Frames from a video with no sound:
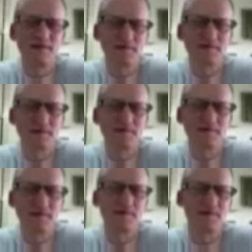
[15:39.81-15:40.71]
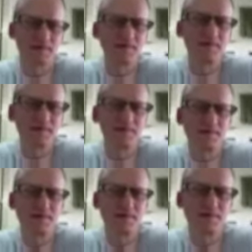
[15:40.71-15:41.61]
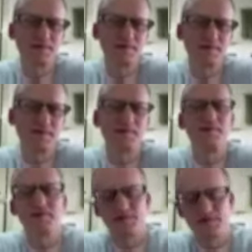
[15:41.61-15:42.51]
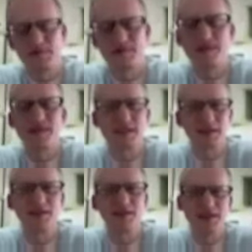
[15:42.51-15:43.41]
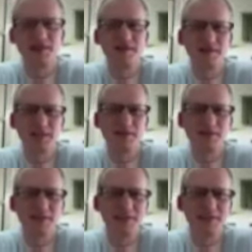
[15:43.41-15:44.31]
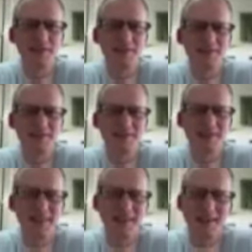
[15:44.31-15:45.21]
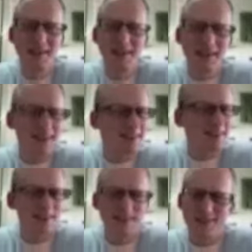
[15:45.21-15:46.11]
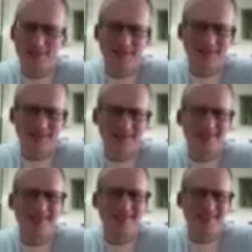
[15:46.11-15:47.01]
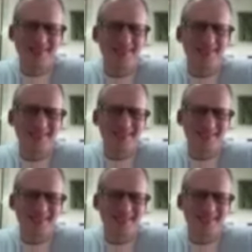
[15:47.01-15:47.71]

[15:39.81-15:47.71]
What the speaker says: [no speech]